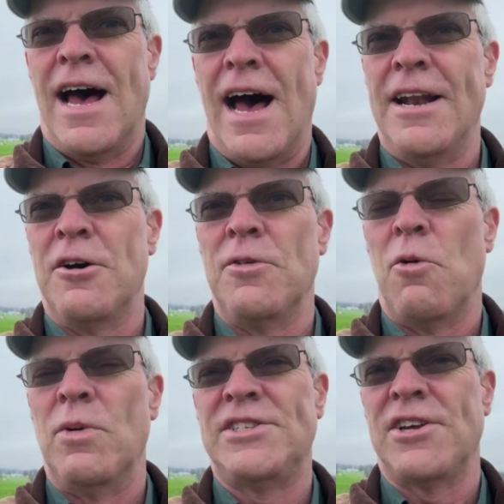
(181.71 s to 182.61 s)
I don't,
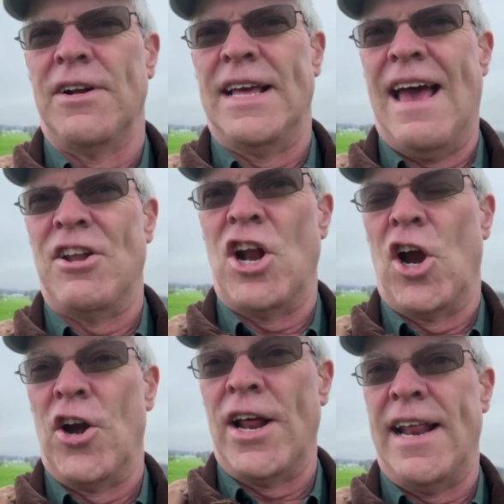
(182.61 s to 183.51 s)
we certainly haven't
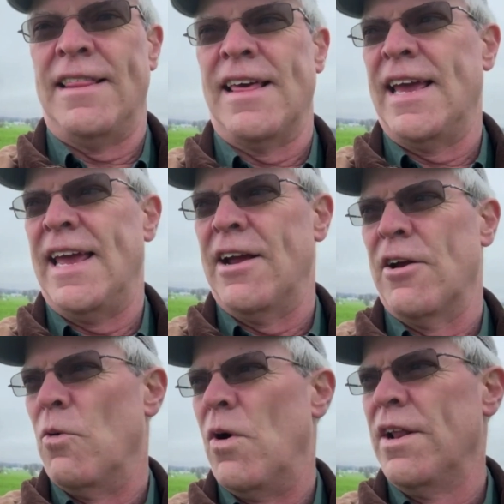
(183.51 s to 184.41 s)
heard anything
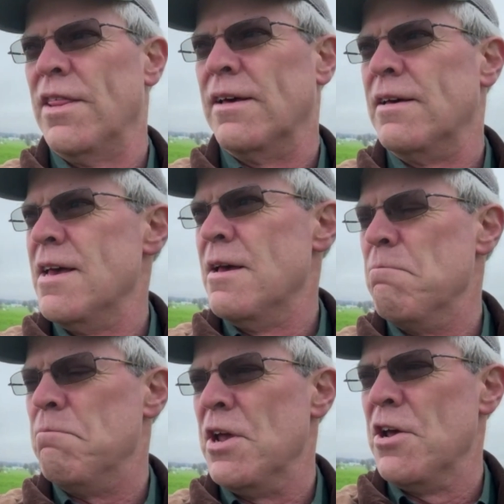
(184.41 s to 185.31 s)
here. And one of the
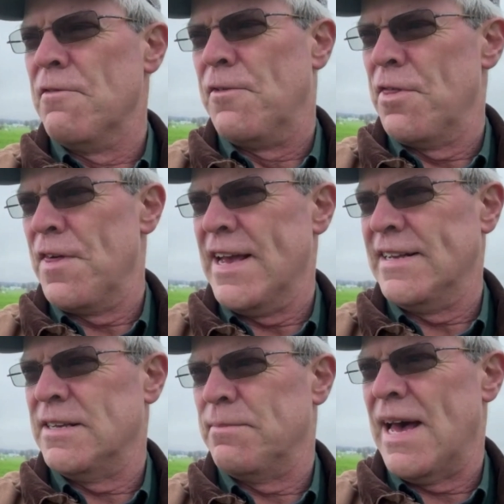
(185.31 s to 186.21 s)
beautiful
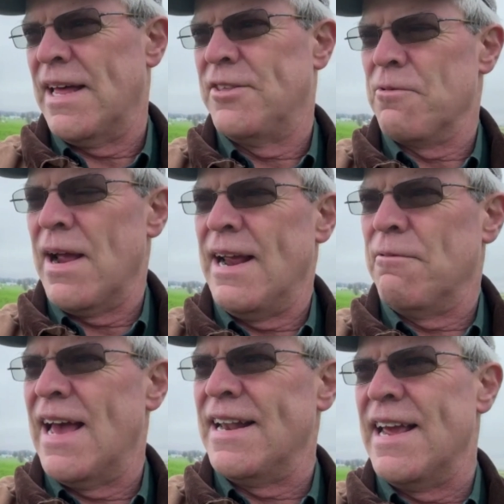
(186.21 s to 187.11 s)
things about the rain
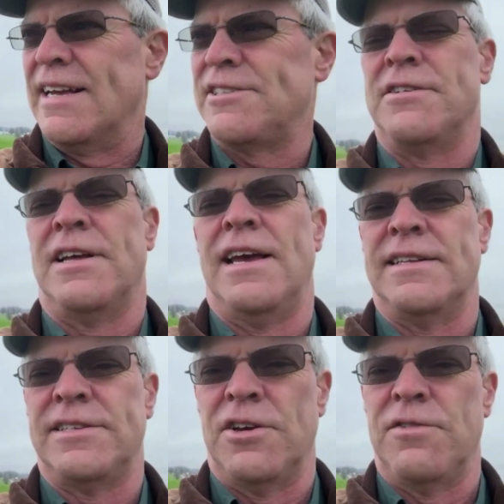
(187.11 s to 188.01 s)
we had
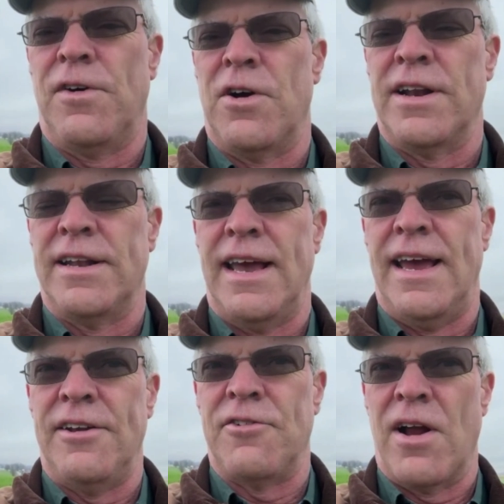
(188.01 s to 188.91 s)
yesterday and so far
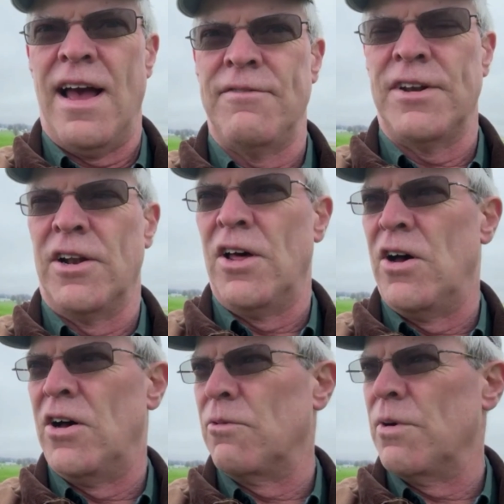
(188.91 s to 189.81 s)
today, driving
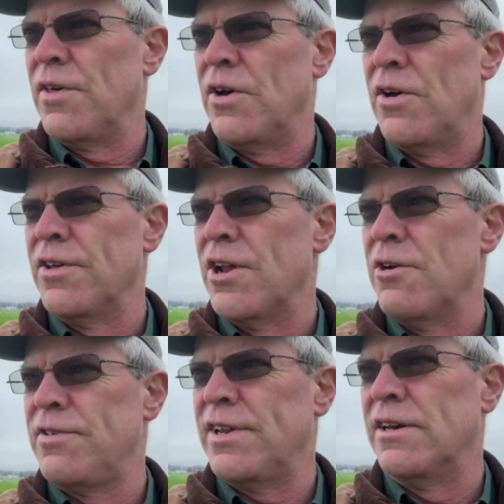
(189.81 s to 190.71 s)
along with all the
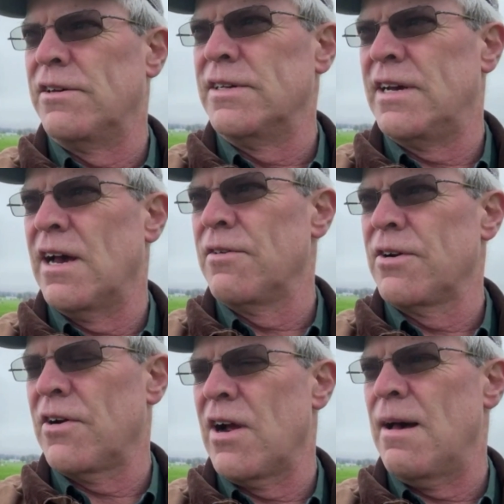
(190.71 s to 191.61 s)
no till and
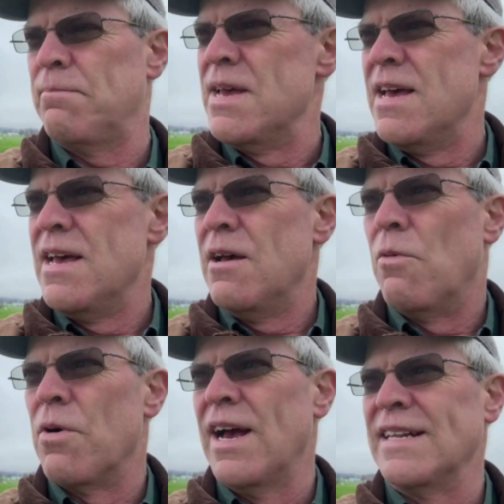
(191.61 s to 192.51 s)
cover crop,
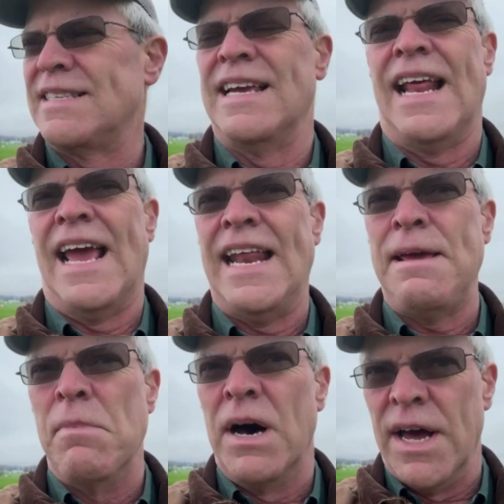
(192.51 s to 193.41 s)
we're not seeing
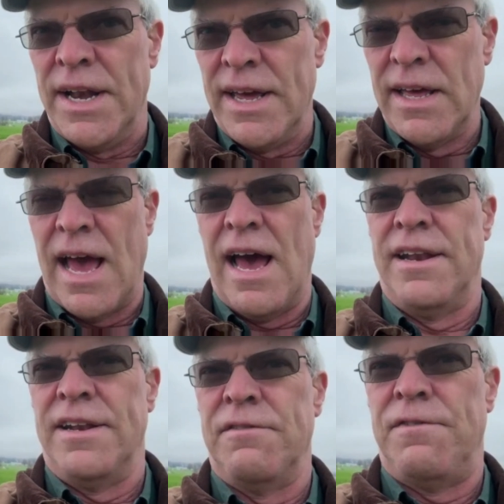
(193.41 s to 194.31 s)
any mud
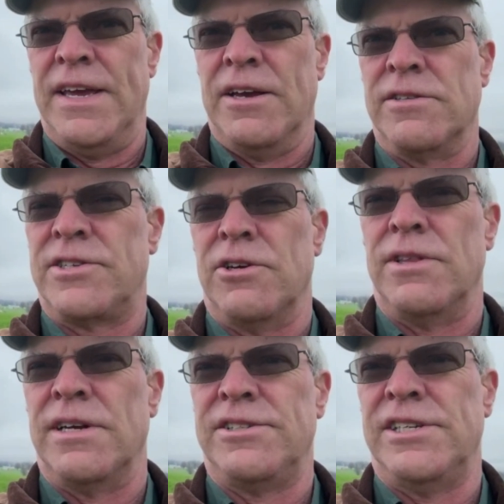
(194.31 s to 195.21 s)
out in the field. So
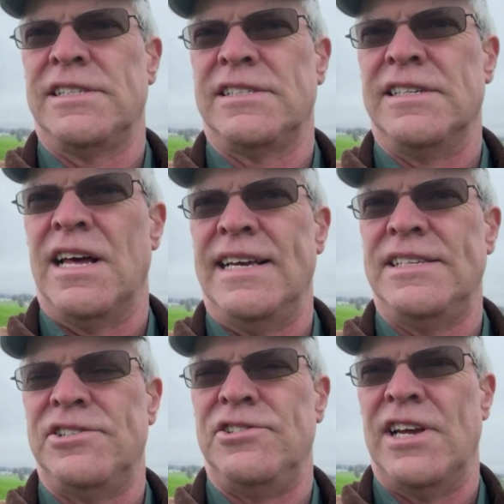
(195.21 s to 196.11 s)
they're just
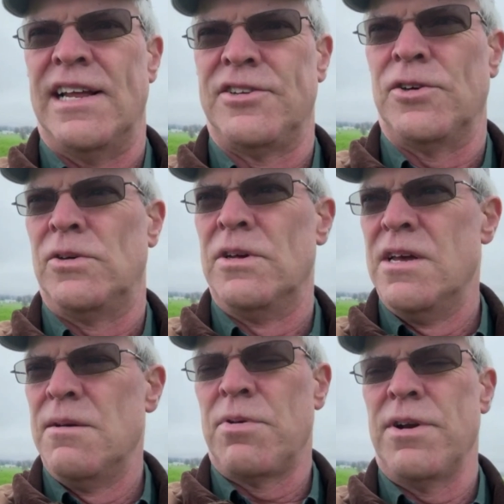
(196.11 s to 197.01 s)
nice, gentle,
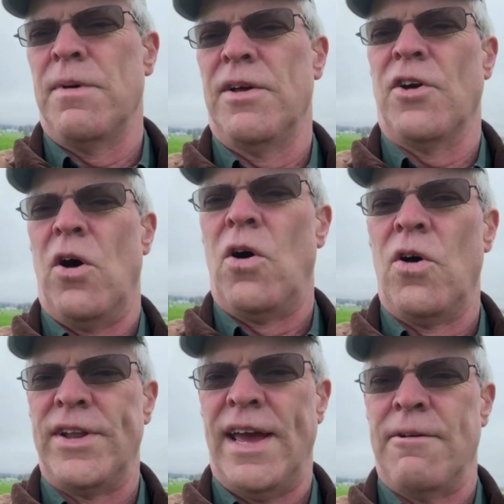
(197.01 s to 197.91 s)
pretty much
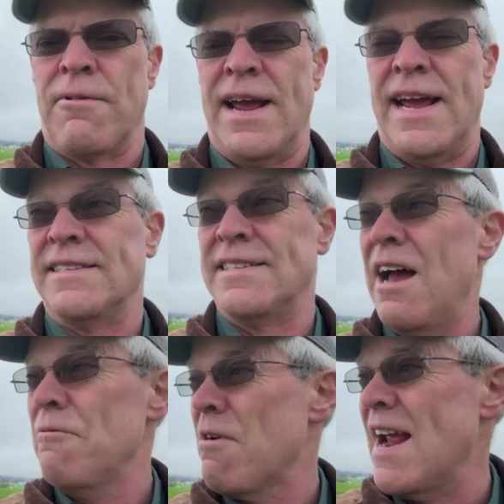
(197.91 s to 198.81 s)
all day mm-hmm. rains.
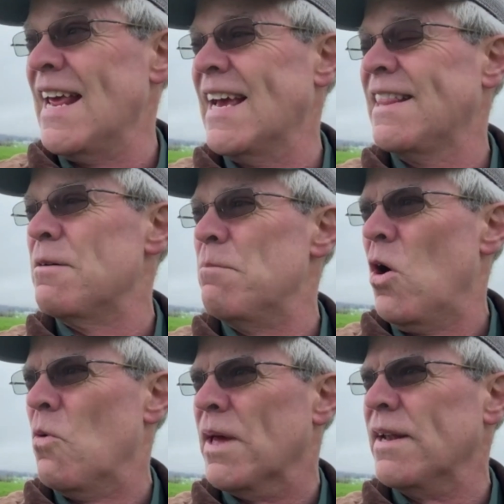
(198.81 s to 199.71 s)
Not raining at the
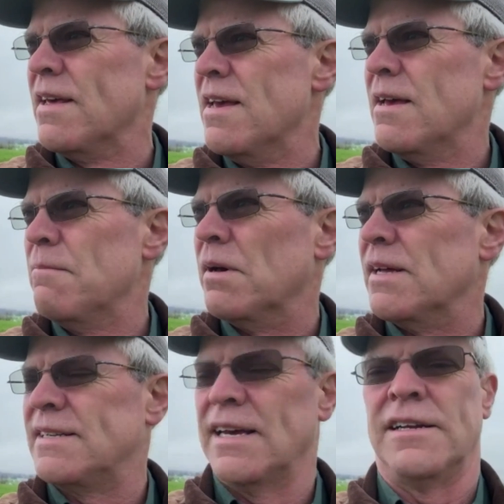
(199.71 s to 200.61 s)
moment,
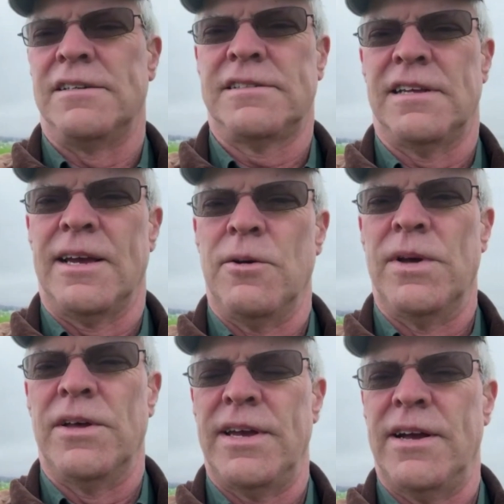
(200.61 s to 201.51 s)
but uh, looks like it
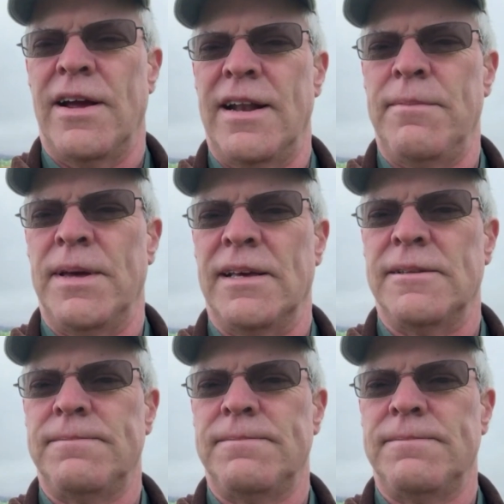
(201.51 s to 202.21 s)
will here any minute.